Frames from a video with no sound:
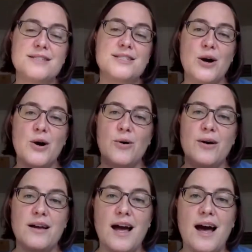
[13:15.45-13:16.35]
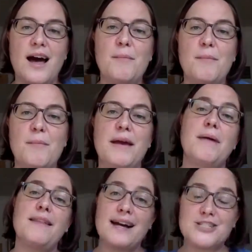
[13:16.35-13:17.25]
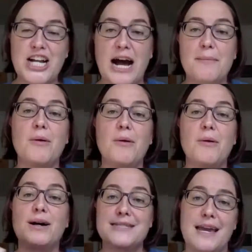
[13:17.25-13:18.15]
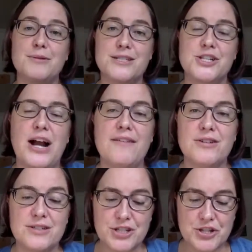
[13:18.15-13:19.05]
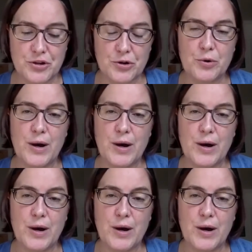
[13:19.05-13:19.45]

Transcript: So in my last job, I was able to travel to